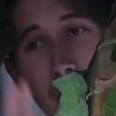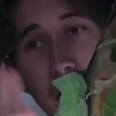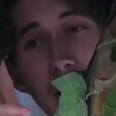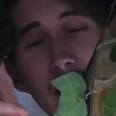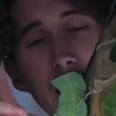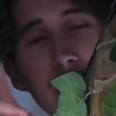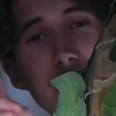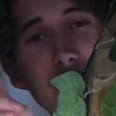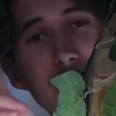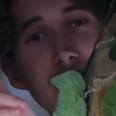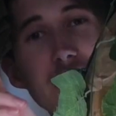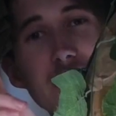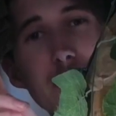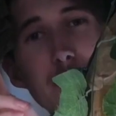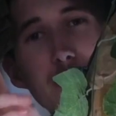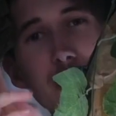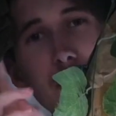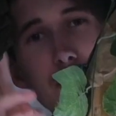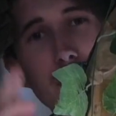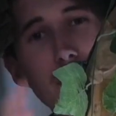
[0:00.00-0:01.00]
And in
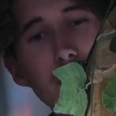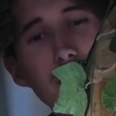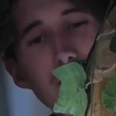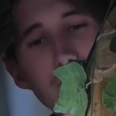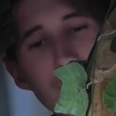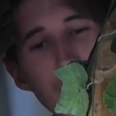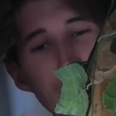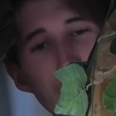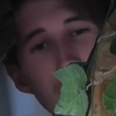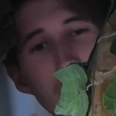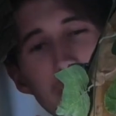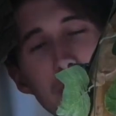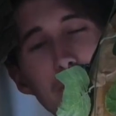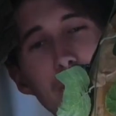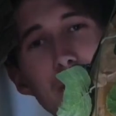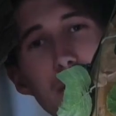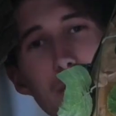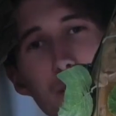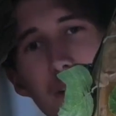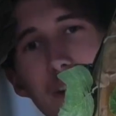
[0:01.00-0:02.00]
September of
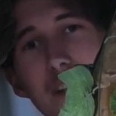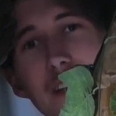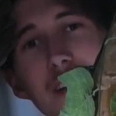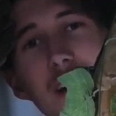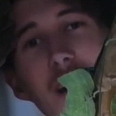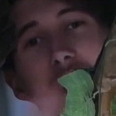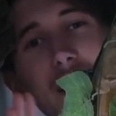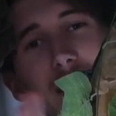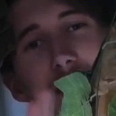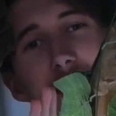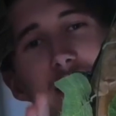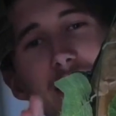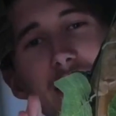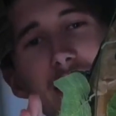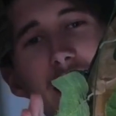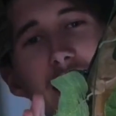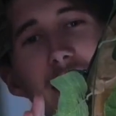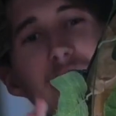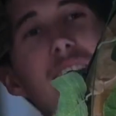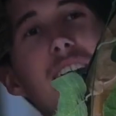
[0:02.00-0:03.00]
2023, I did
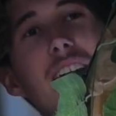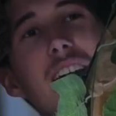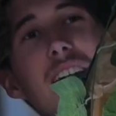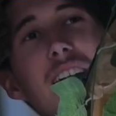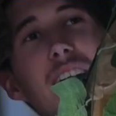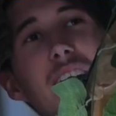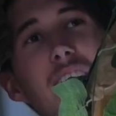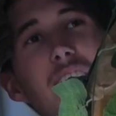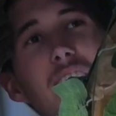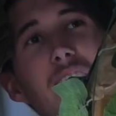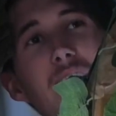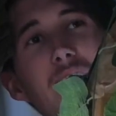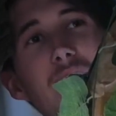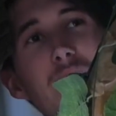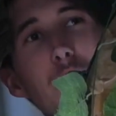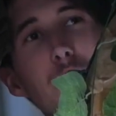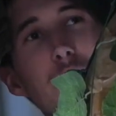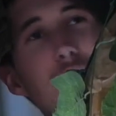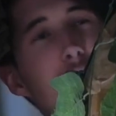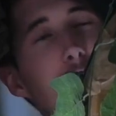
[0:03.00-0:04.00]
that. Uh,
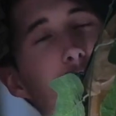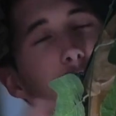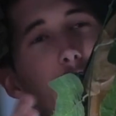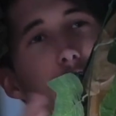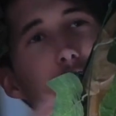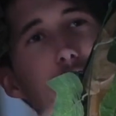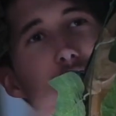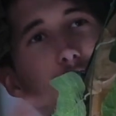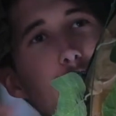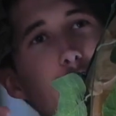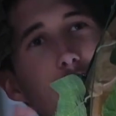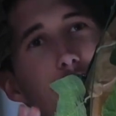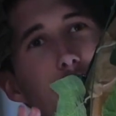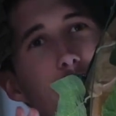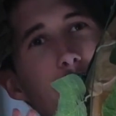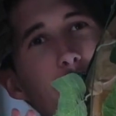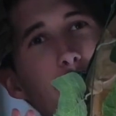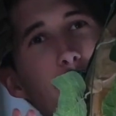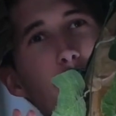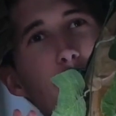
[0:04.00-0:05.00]
it was very spur
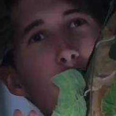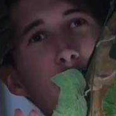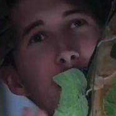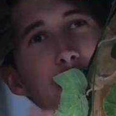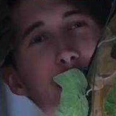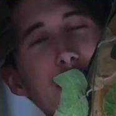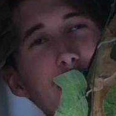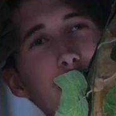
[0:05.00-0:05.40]
of the moment.